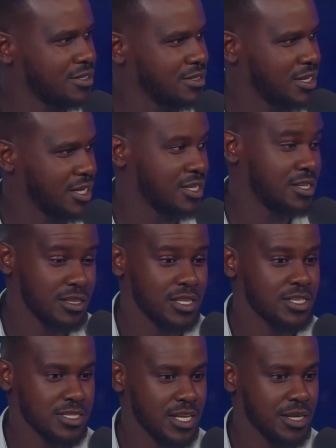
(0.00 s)
are and
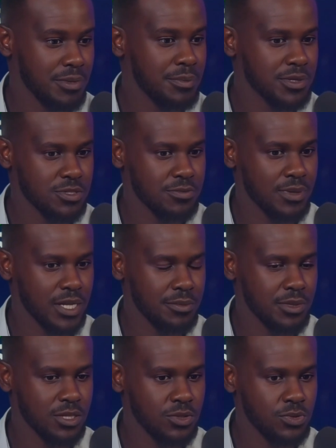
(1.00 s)
the things that members of
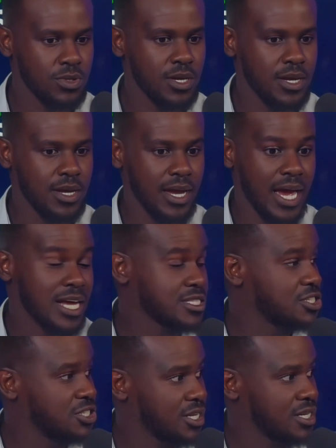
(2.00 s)
parliament do,
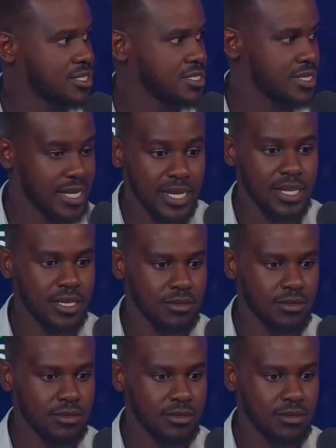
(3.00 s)
as a journalist